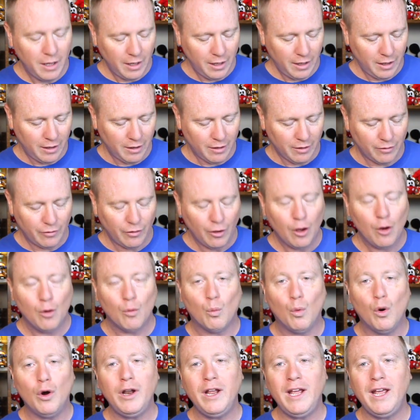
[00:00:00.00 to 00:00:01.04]
is
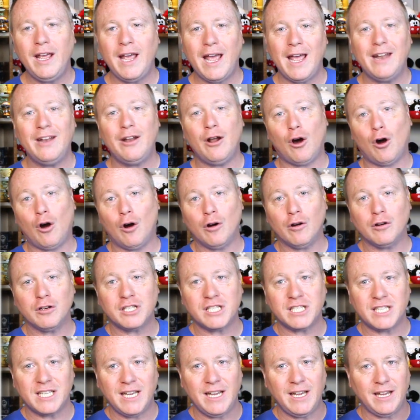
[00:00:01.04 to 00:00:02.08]
Woody and
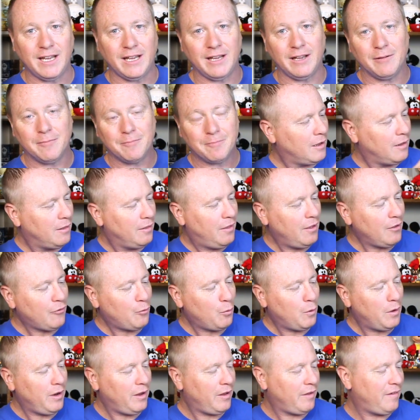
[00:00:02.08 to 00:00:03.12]
RC. This
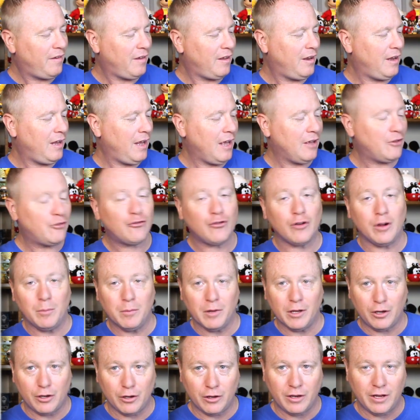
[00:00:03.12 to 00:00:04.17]
one is in
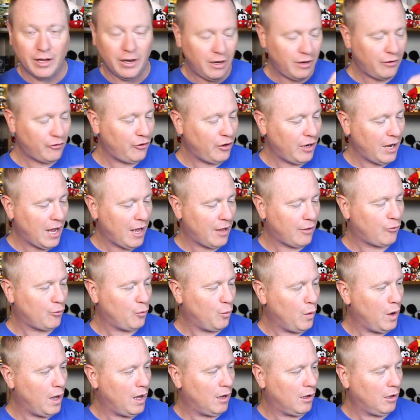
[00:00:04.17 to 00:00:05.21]
extremely good condition as
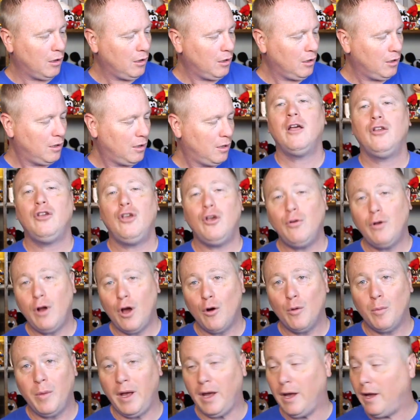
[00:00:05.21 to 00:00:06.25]
well. You
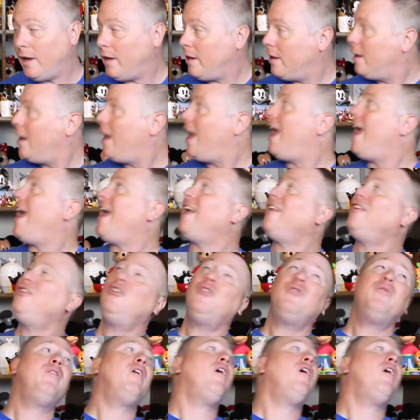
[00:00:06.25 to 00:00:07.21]
know me. And you